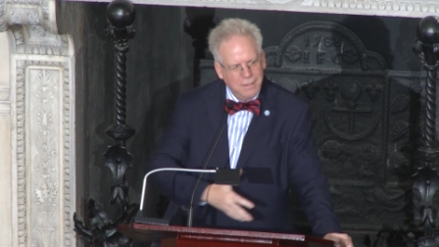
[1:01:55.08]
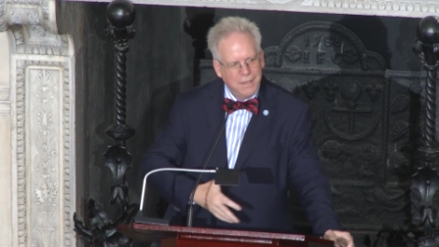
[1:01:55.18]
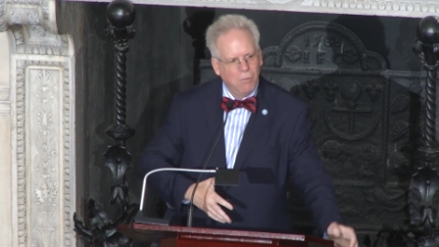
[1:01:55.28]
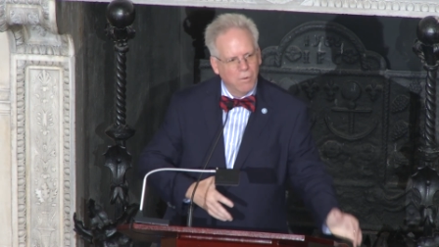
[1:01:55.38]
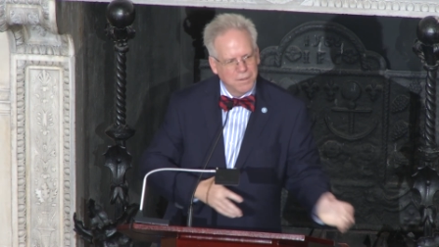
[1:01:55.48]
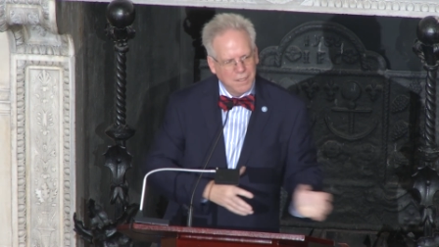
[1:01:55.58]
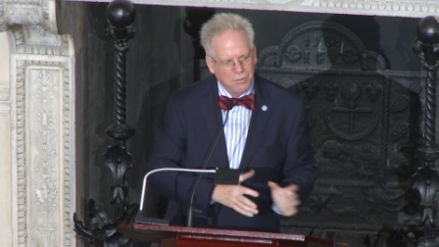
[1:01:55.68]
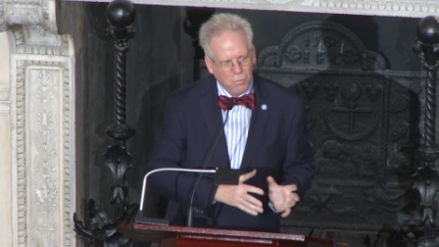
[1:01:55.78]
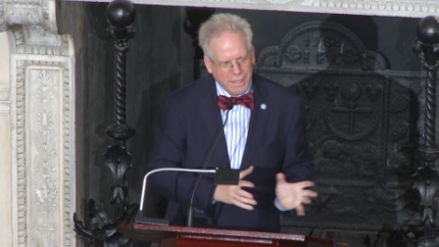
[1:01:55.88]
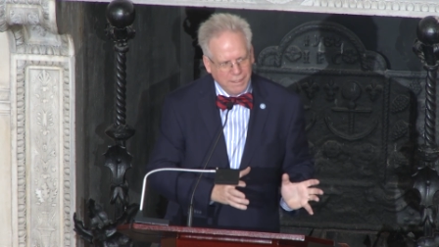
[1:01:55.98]
they weren't on
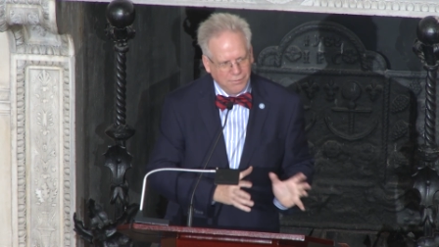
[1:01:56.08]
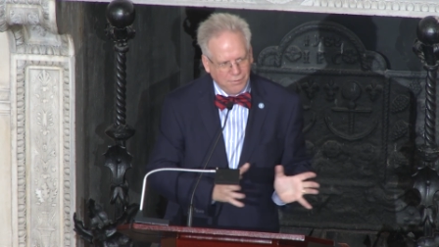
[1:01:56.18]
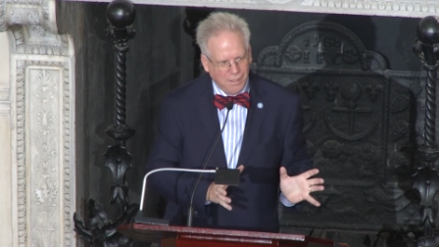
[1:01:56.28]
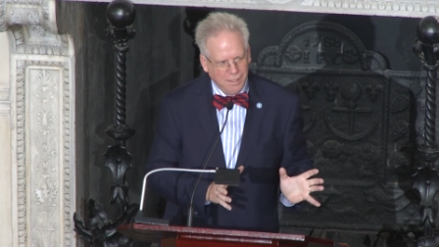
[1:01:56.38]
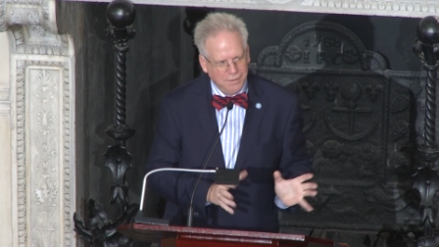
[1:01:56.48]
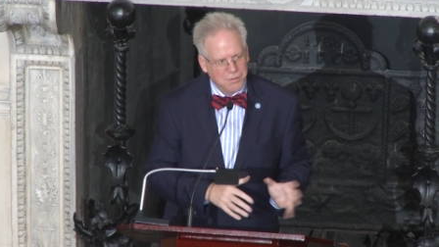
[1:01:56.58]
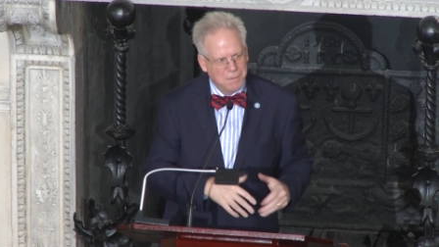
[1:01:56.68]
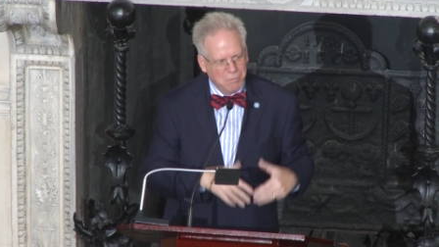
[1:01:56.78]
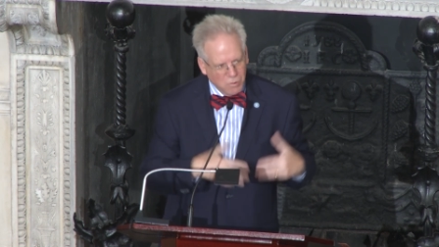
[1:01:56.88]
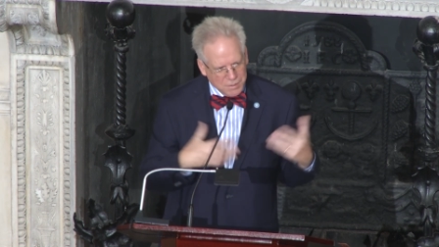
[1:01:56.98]
the winning side. There's
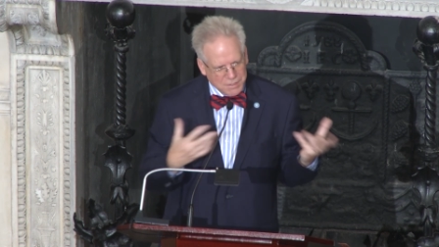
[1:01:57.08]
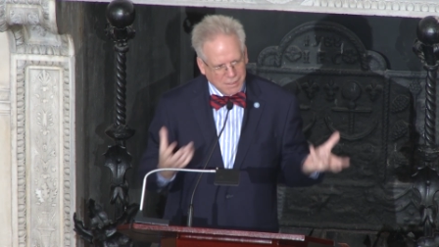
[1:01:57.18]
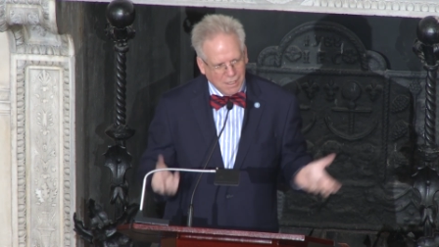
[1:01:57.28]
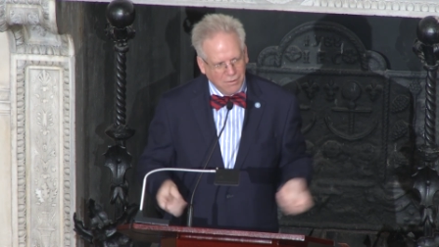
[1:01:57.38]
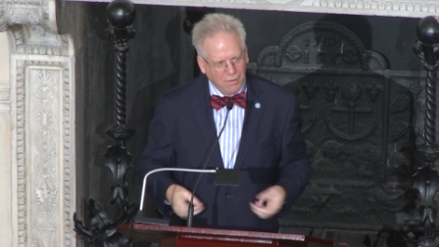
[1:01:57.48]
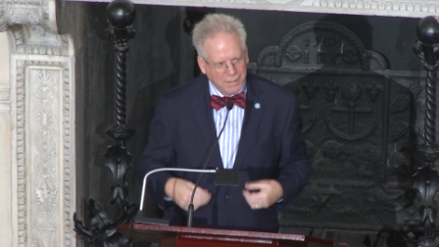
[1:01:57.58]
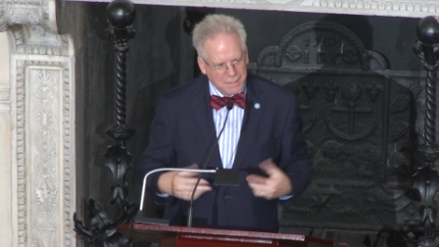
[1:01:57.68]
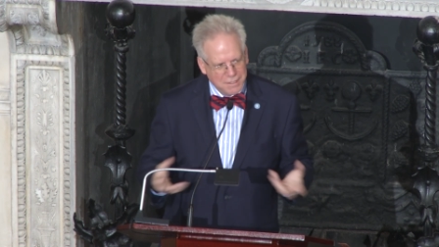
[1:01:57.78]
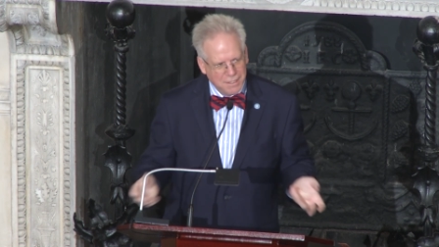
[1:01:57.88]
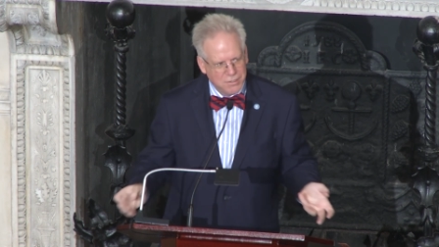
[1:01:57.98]
been more scholarly
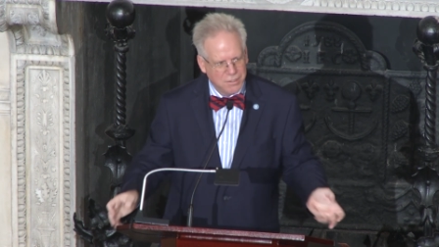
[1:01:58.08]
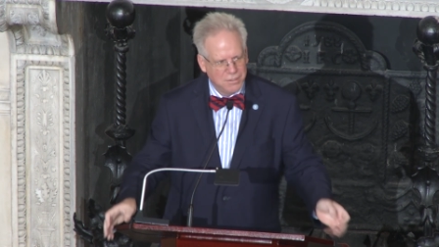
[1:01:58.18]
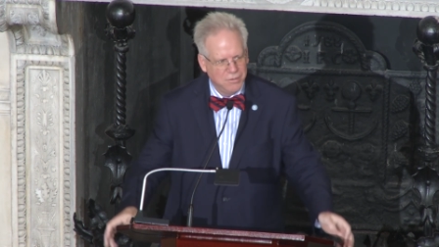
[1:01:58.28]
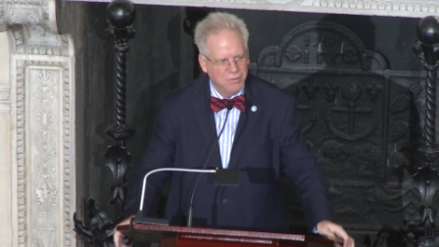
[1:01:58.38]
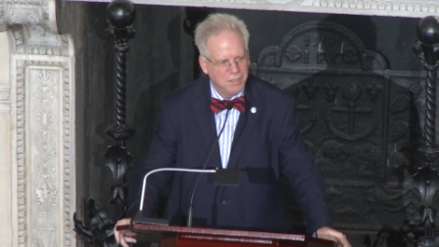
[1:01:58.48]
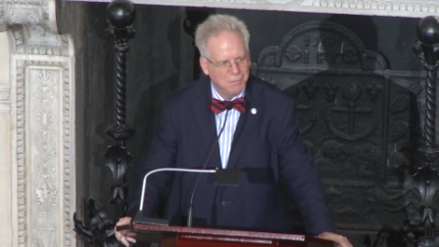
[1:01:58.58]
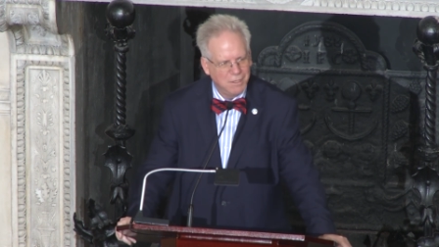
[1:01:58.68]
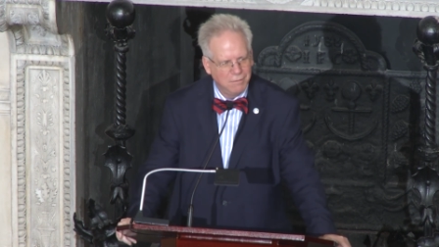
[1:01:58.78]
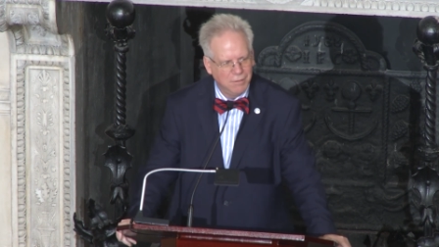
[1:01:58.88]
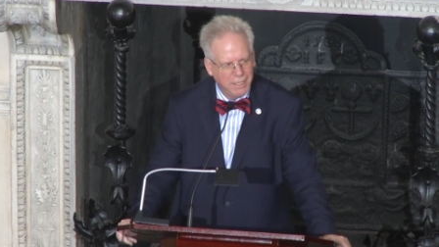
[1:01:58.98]
attention to them
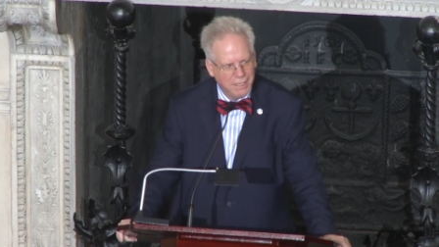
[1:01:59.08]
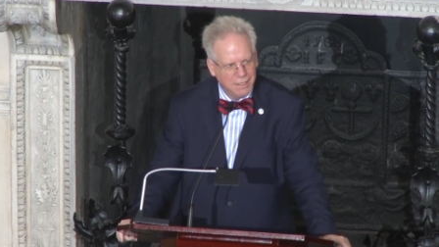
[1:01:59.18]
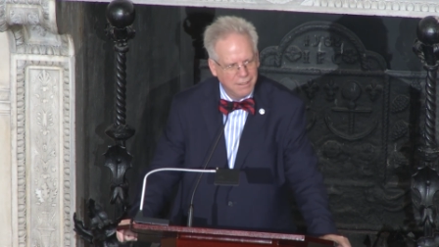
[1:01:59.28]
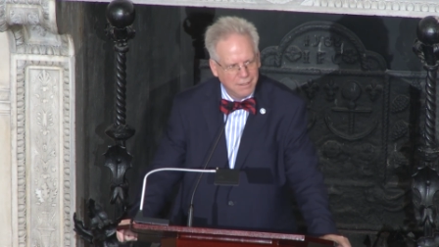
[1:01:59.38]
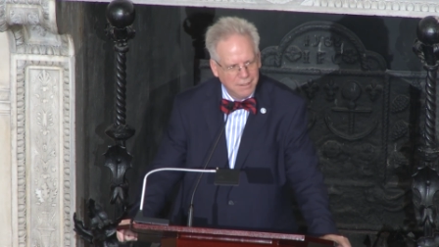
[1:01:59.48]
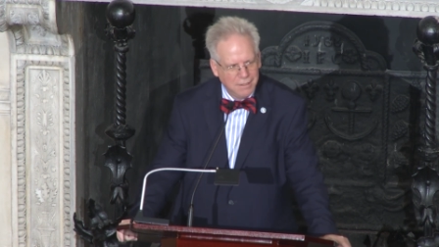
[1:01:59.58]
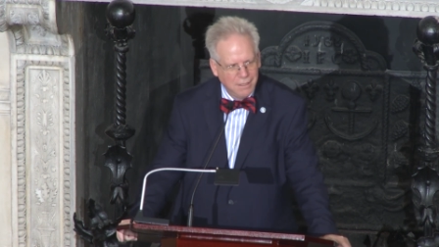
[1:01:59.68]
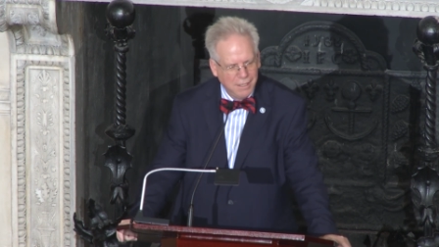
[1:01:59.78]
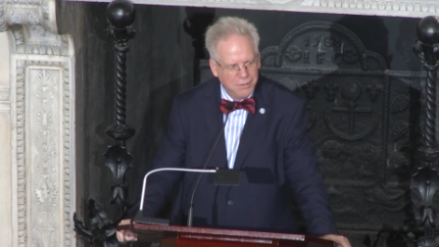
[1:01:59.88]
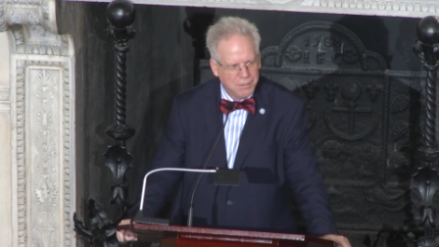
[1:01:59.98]
of late.
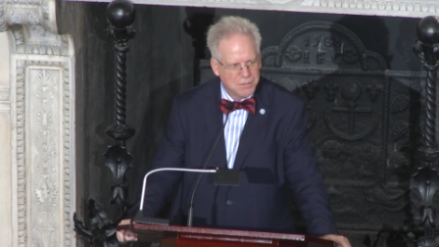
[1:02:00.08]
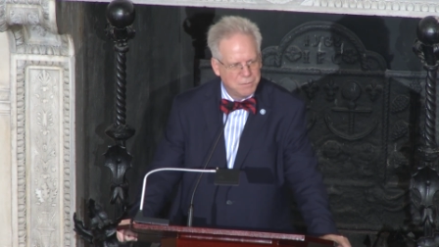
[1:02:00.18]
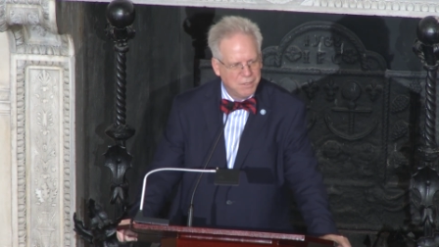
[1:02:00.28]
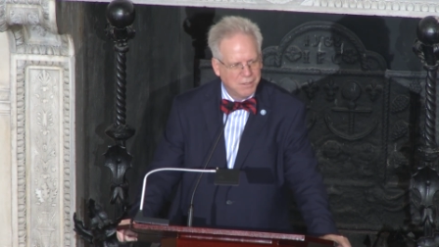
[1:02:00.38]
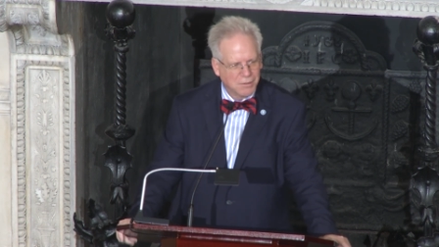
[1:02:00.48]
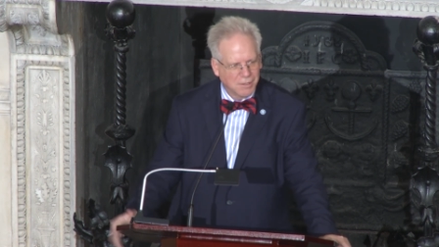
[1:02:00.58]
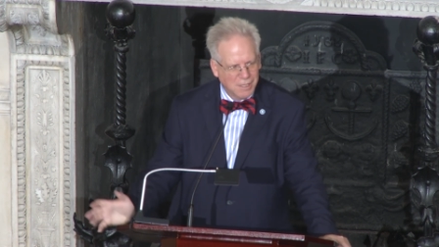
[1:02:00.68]
I know your speaker a